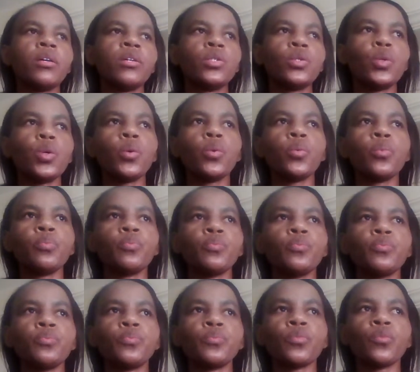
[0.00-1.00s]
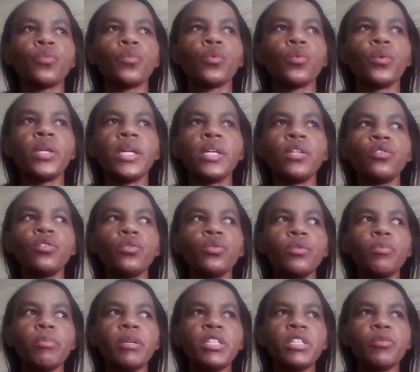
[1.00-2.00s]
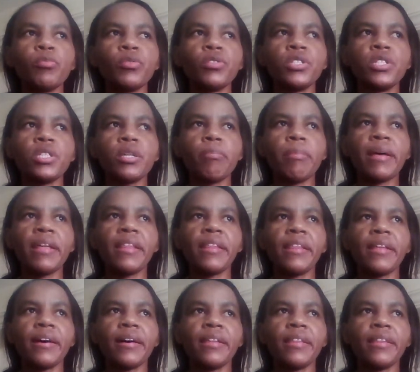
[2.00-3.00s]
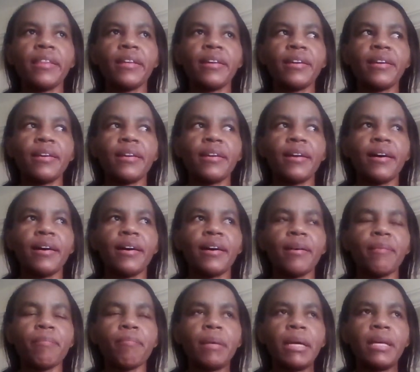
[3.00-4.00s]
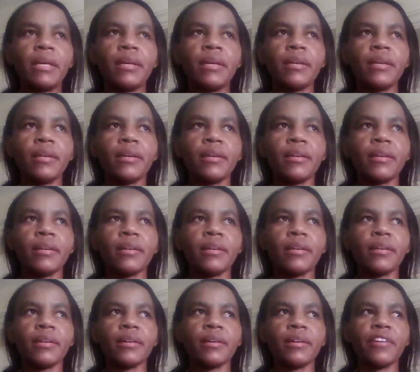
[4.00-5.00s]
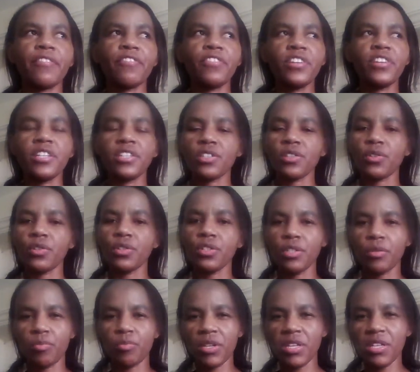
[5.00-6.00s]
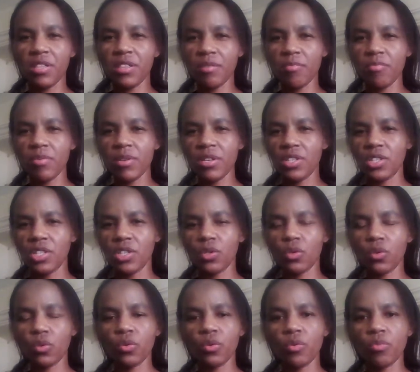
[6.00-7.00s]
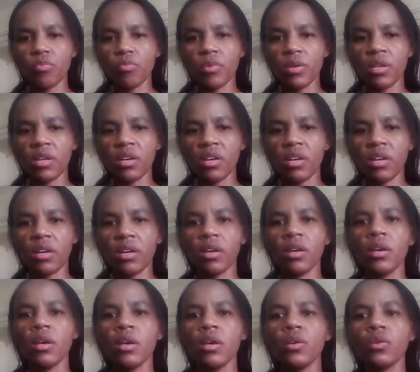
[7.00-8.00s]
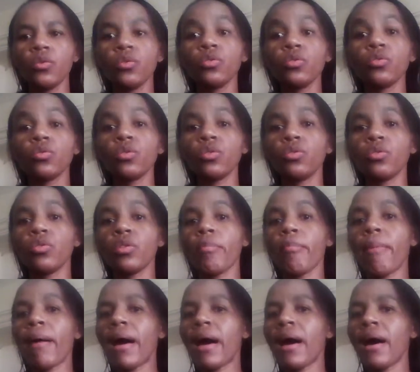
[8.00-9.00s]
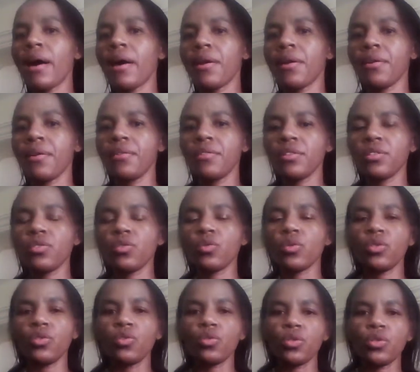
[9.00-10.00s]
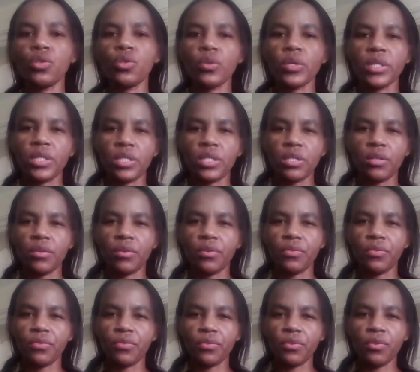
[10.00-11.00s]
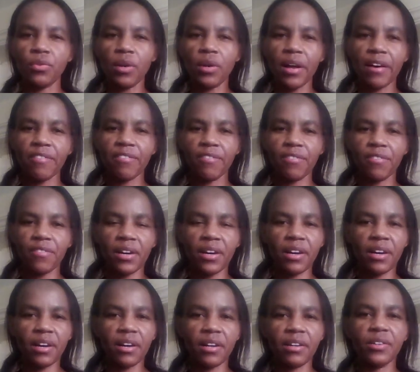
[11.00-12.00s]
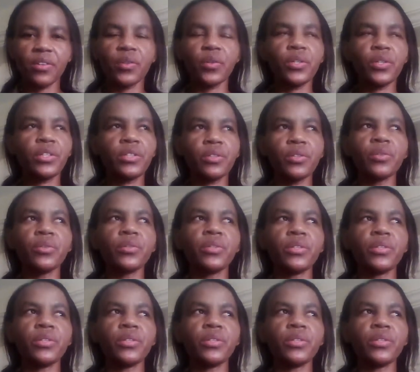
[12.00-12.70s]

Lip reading: So, when I told my sponsor mother that my kafir is calling me in the beach, she told me, you want to go to the bahar just to enjoy yourself. You love going.